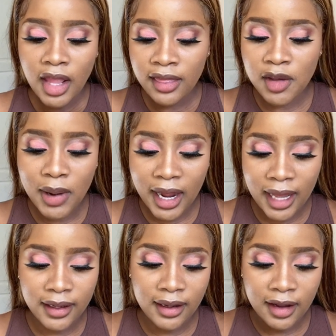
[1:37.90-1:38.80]
they were
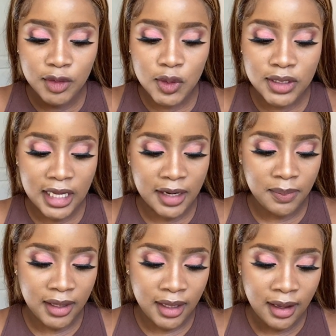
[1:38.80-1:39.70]
kind enough to send
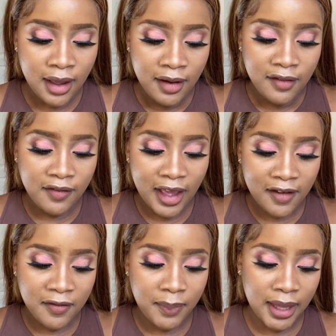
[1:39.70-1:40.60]
me
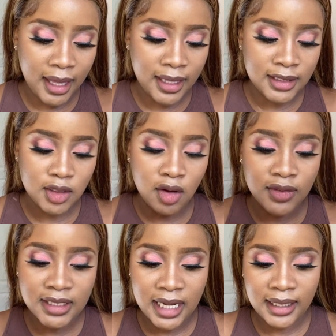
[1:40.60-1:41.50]
5 pairs of
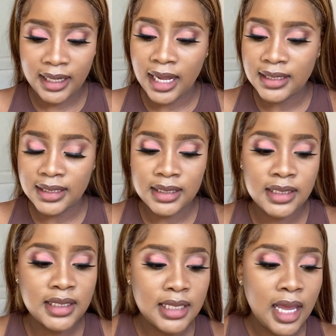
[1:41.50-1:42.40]

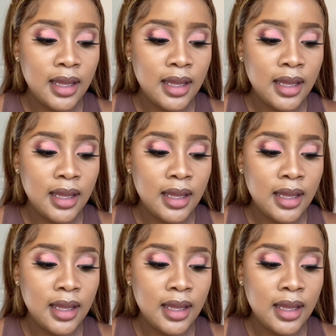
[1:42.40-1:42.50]
sunglasses,